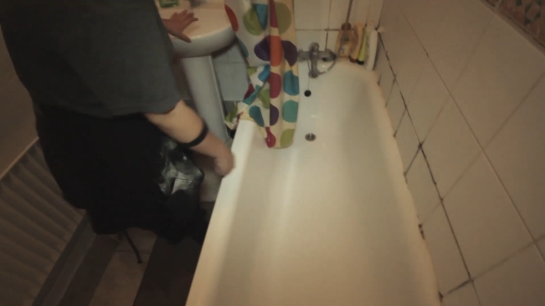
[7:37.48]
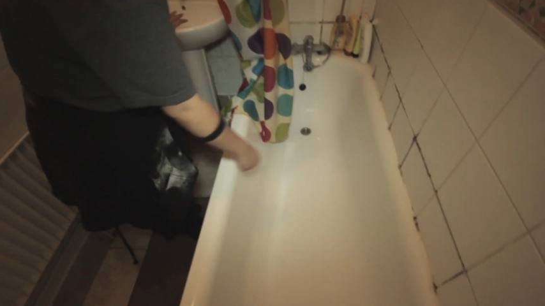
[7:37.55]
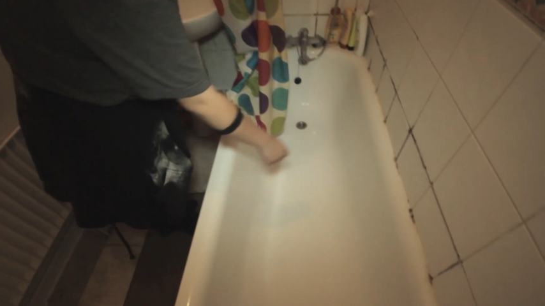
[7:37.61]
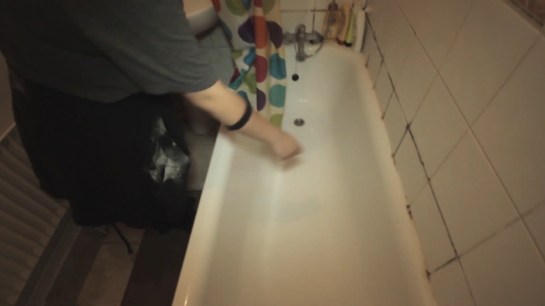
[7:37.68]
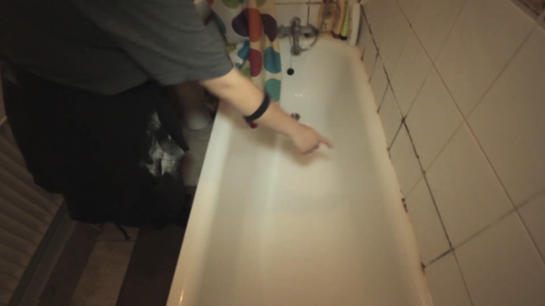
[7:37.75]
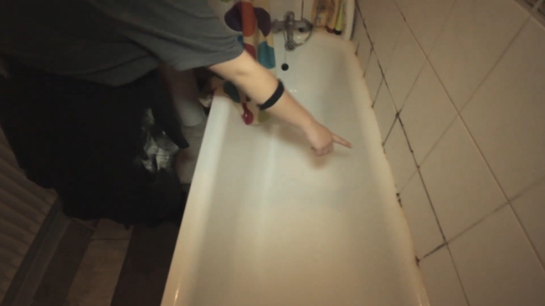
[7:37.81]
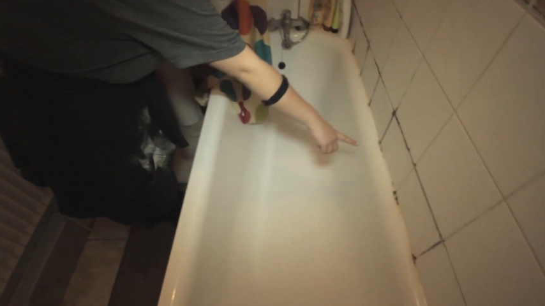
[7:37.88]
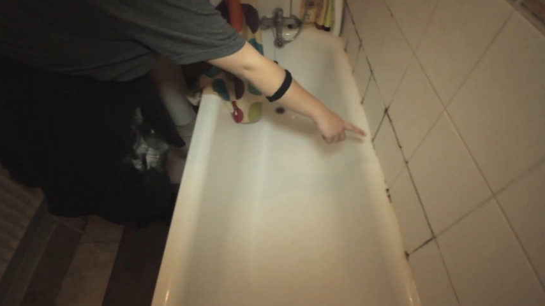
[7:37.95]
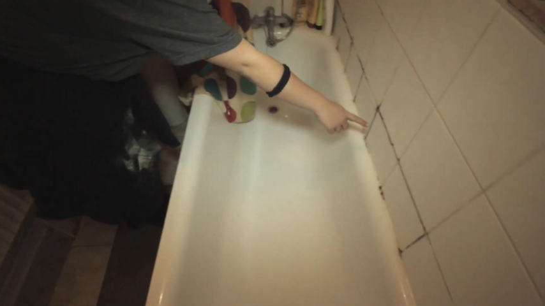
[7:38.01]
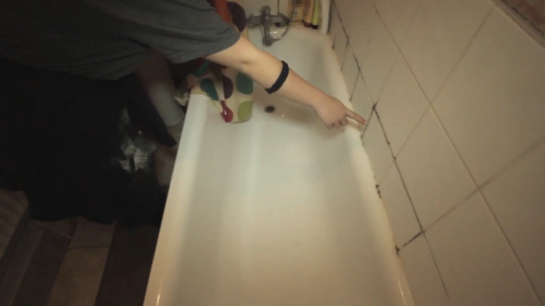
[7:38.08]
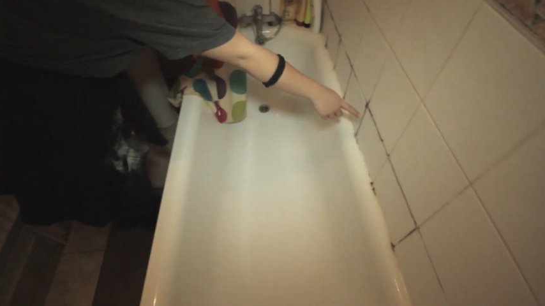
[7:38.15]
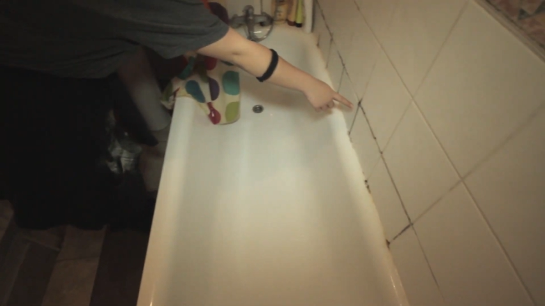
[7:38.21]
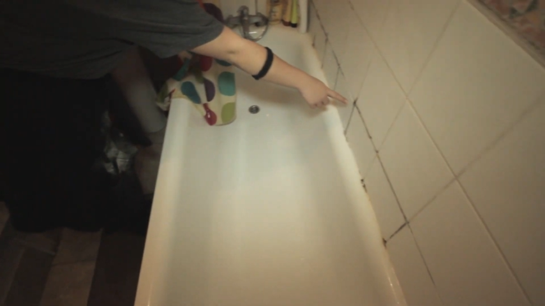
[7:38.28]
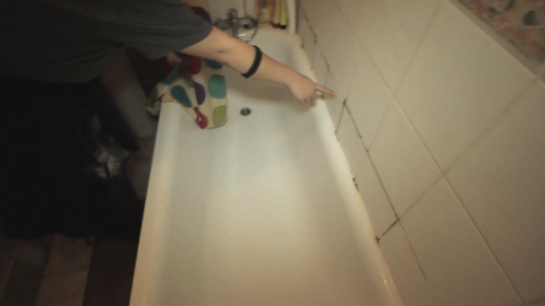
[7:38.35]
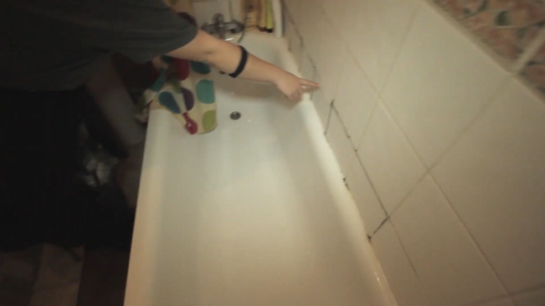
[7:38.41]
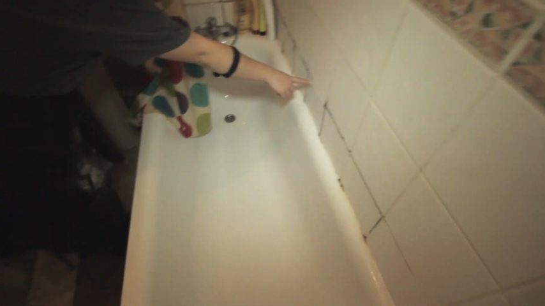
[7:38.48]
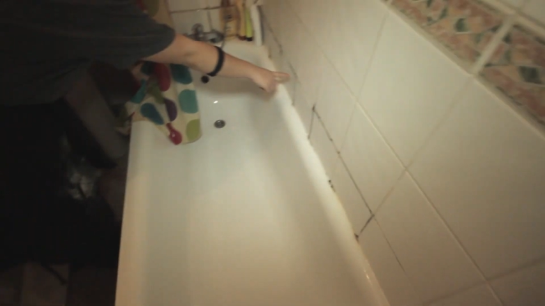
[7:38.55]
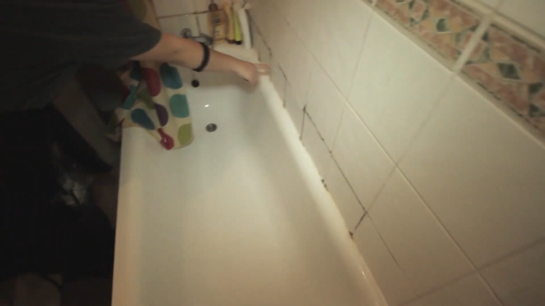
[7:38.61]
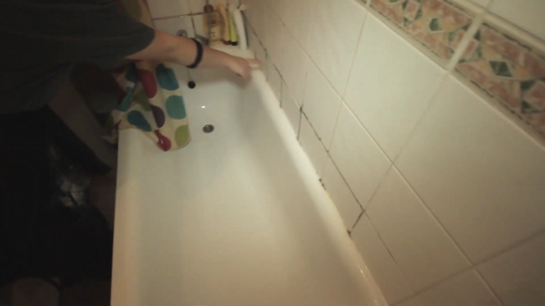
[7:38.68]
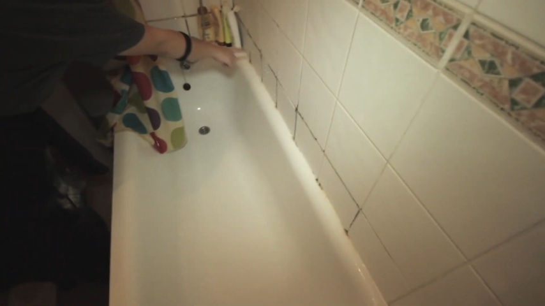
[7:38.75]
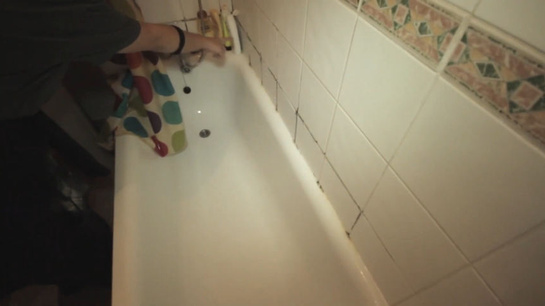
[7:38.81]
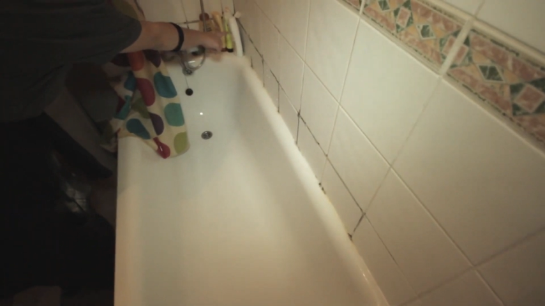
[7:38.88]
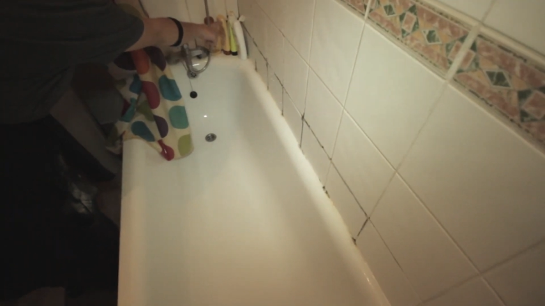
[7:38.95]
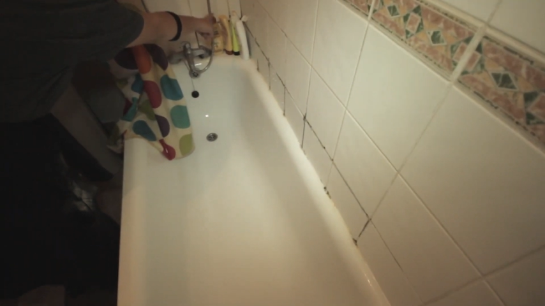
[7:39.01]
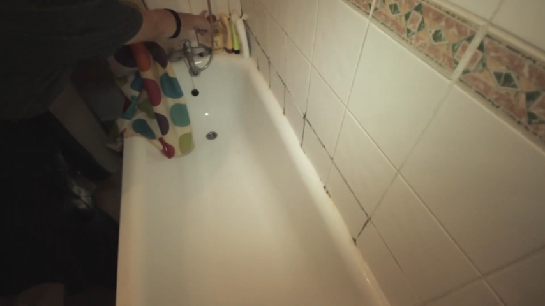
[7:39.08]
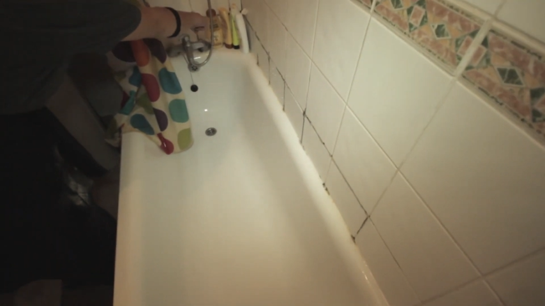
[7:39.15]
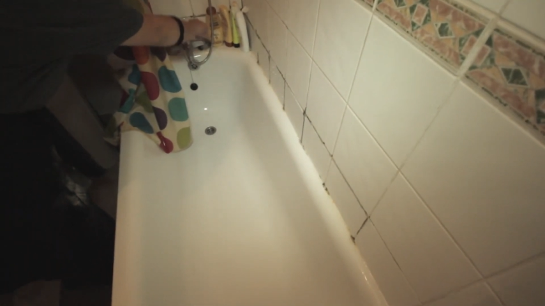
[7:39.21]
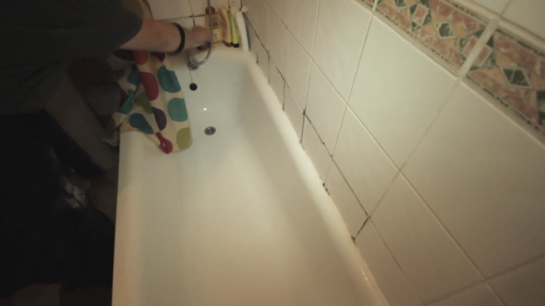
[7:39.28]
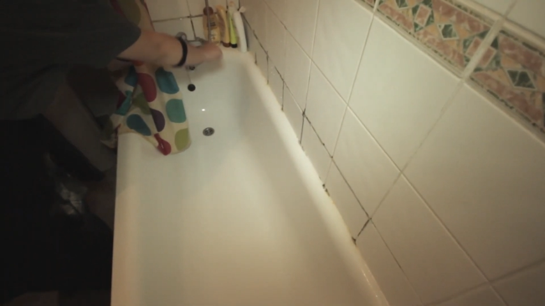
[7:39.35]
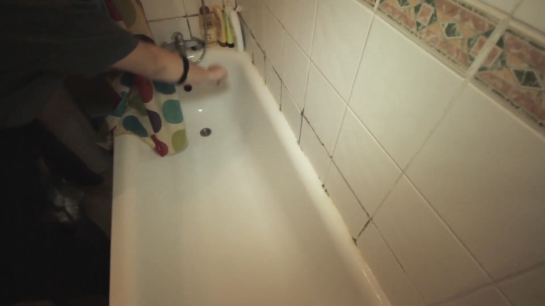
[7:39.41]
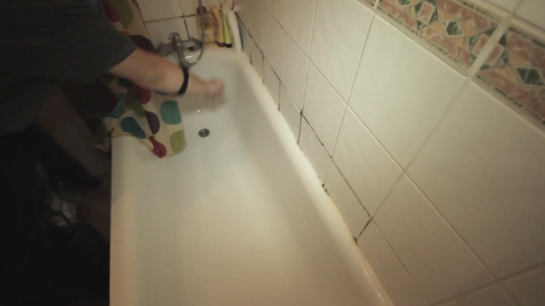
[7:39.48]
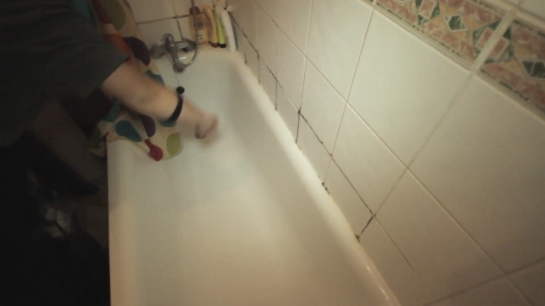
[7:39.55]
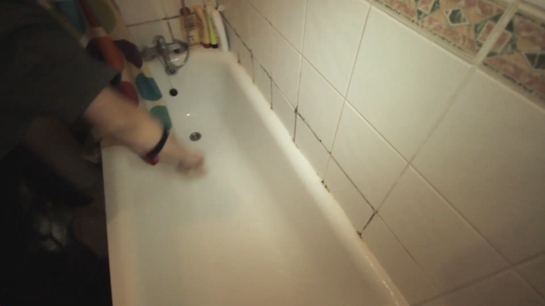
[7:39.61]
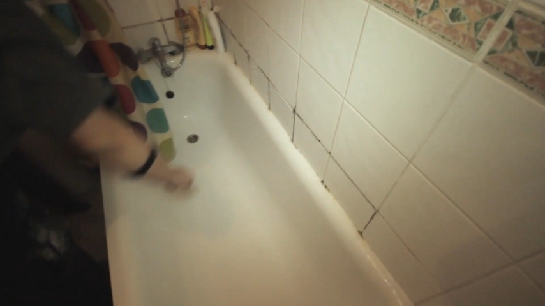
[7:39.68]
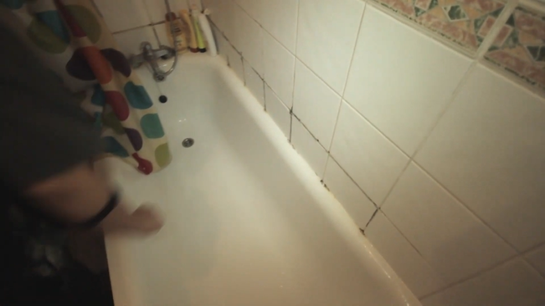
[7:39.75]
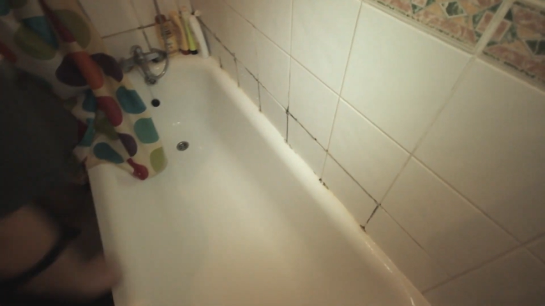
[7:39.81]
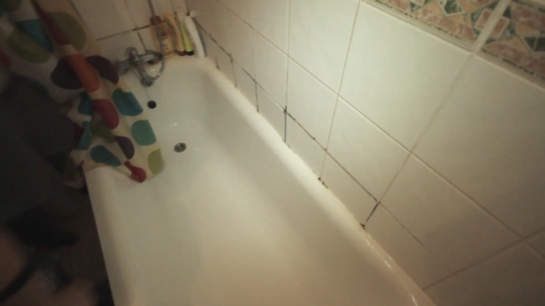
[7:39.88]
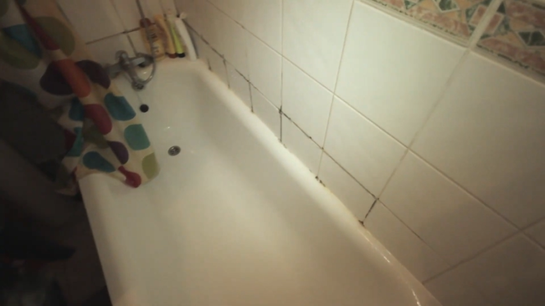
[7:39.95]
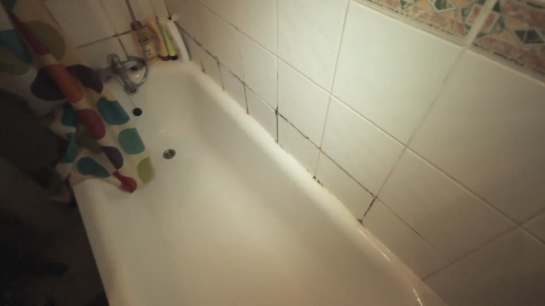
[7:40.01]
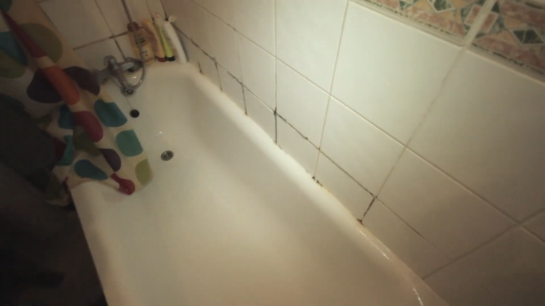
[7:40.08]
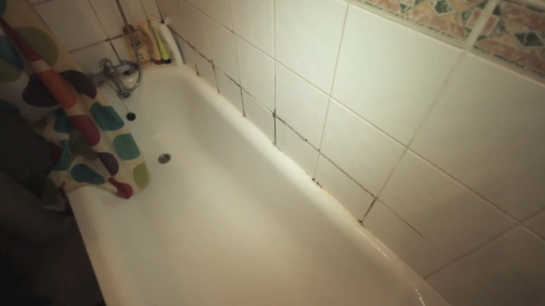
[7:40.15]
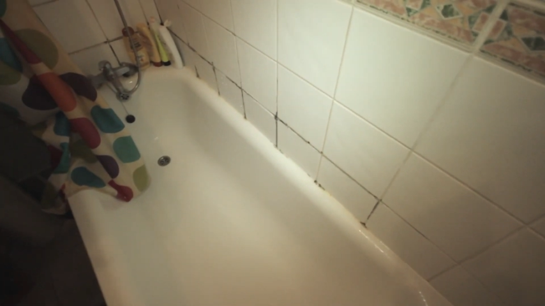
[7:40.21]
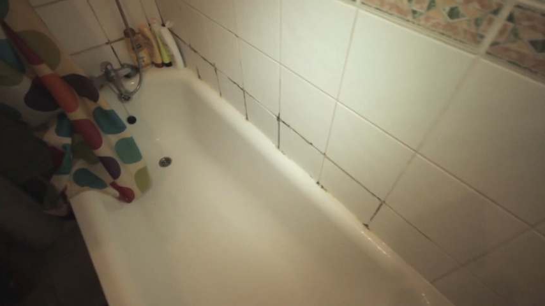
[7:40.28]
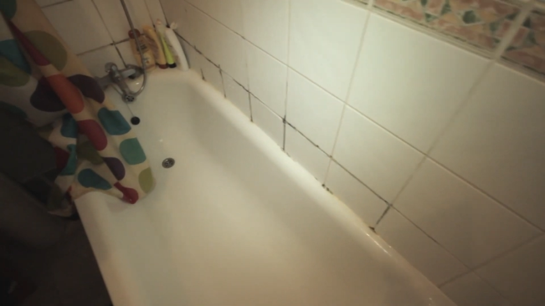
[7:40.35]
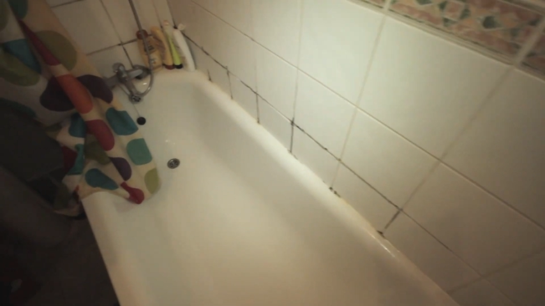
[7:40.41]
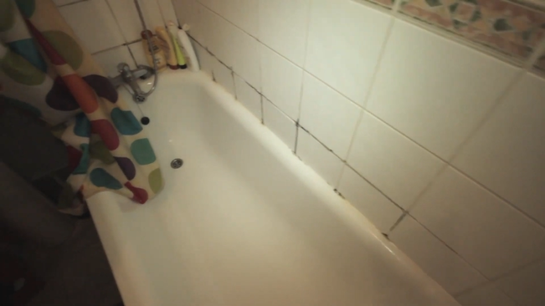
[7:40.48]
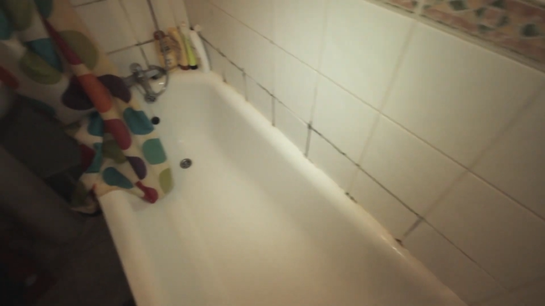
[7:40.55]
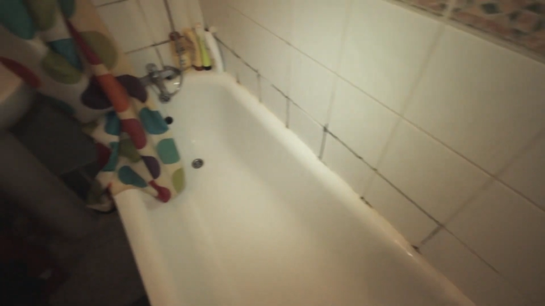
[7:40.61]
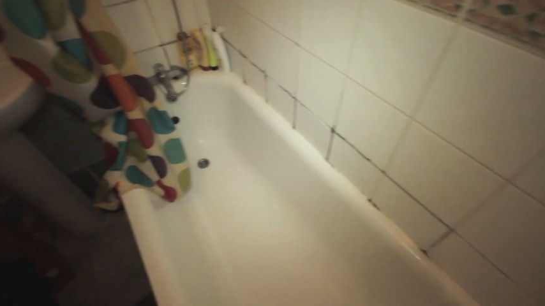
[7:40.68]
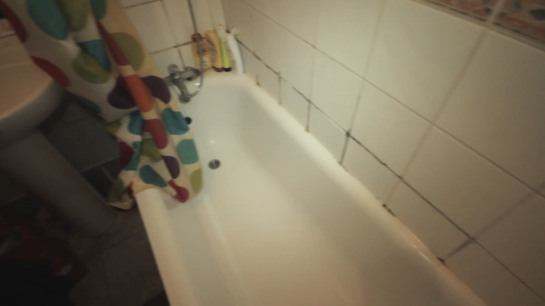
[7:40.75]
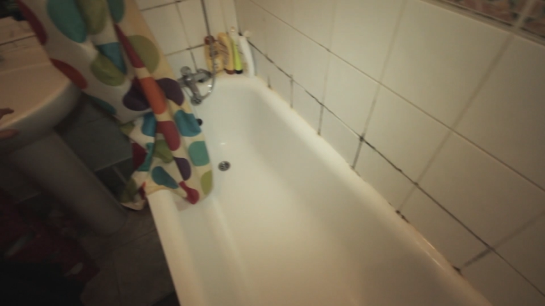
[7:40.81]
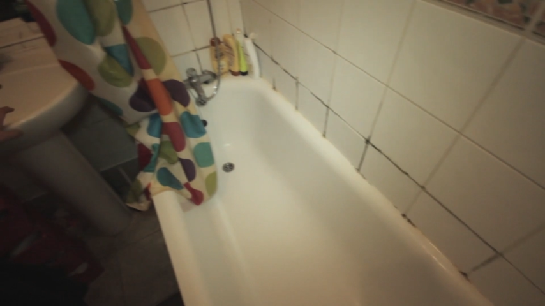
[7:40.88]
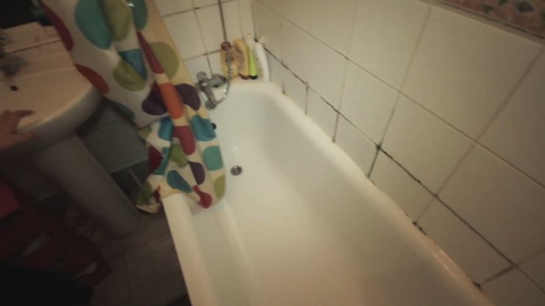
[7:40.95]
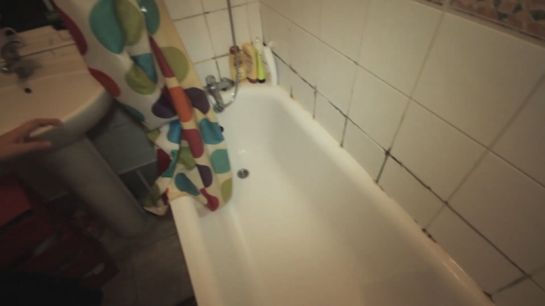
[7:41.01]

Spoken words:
Nobody's mouth can be seen.